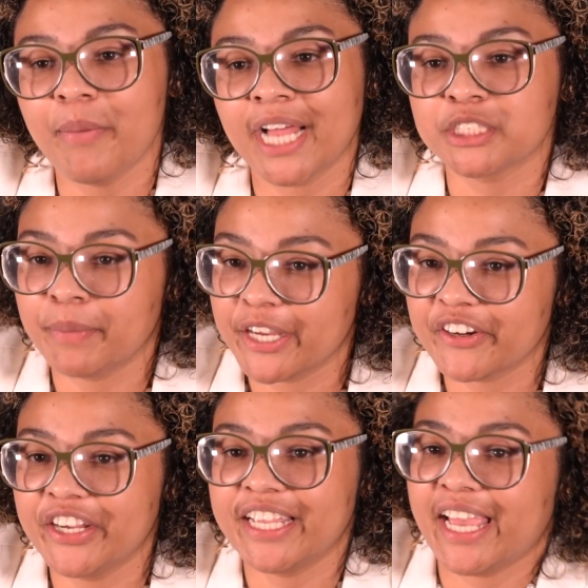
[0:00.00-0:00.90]
batch
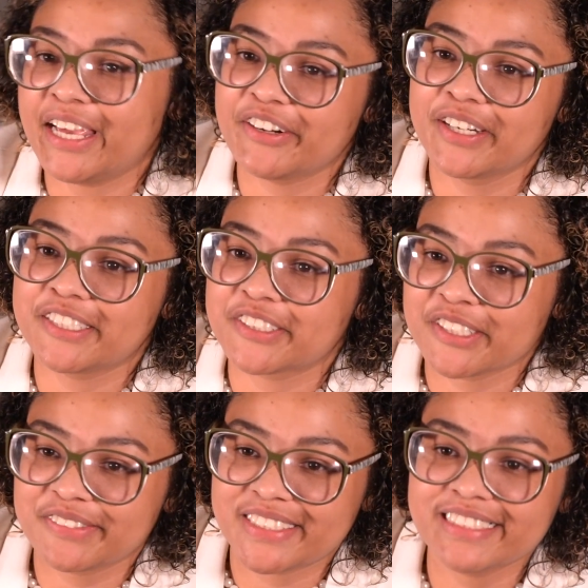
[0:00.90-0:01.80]
bakery and catering
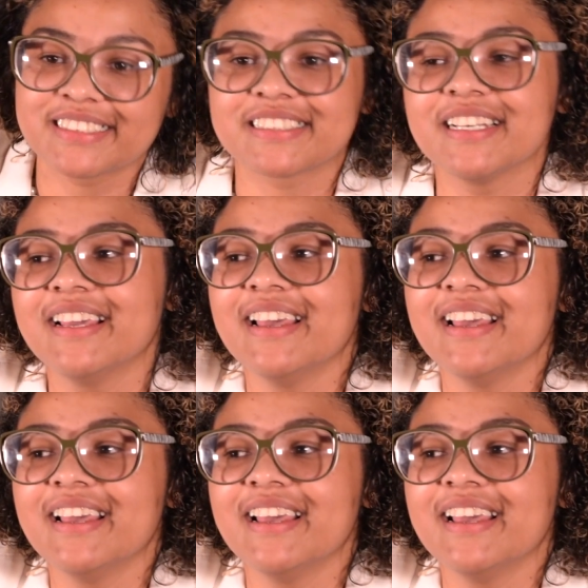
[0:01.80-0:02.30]
service.